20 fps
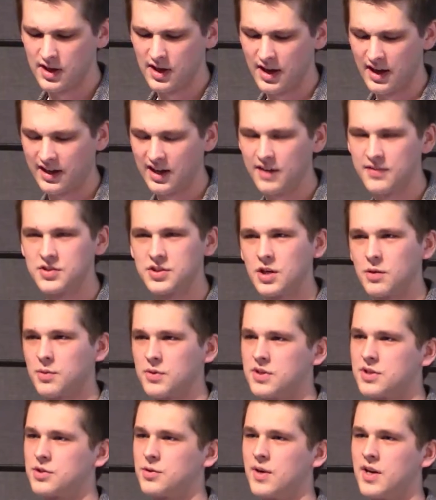uh, I kind of started
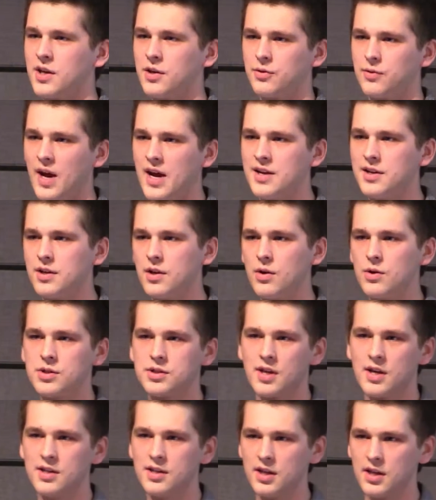with this great
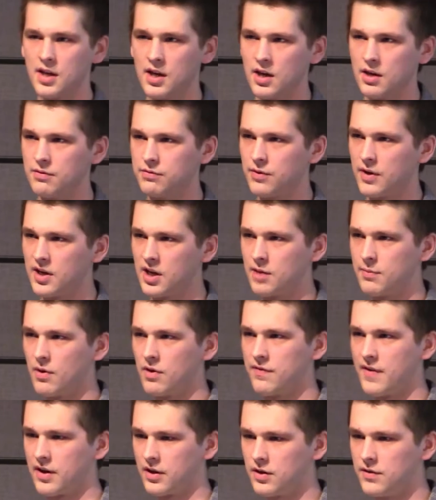grandiose idea of writing
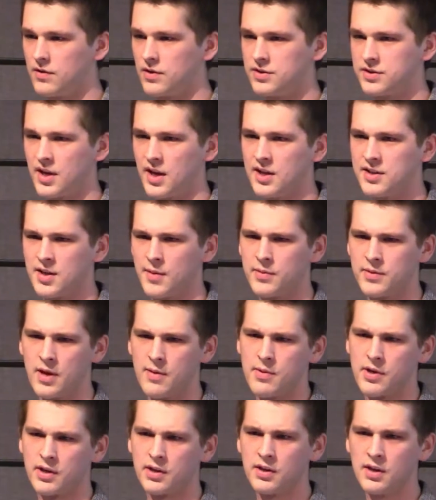about Vancouver's AIDS
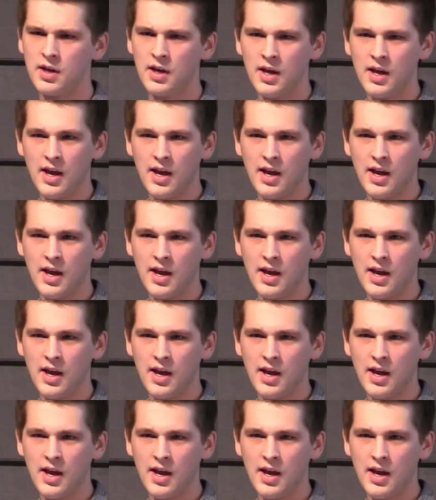epidemic